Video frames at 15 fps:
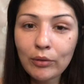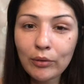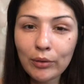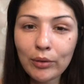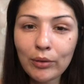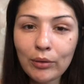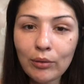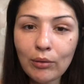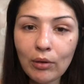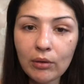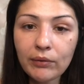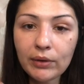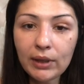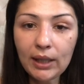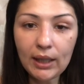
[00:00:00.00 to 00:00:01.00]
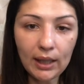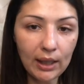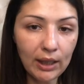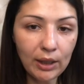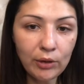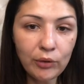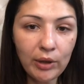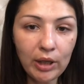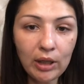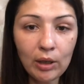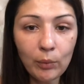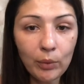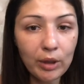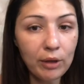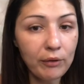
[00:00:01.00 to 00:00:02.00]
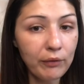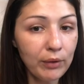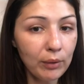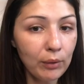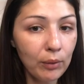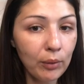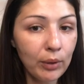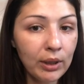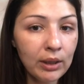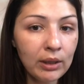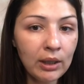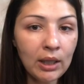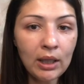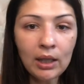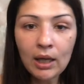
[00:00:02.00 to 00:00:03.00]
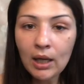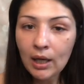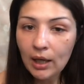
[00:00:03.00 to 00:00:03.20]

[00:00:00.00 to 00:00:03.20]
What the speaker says: too overly hydrated where you feel oily.